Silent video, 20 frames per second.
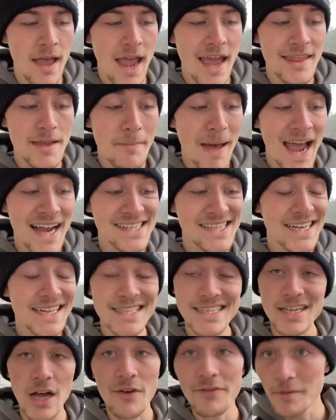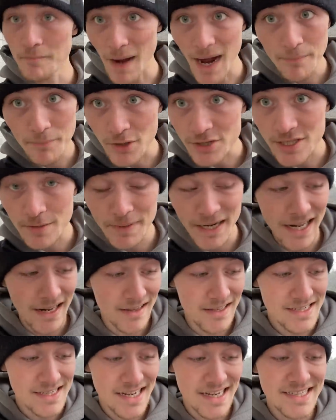And the magazine itself, in my personal opinion
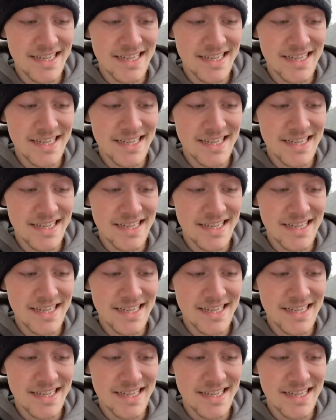at least,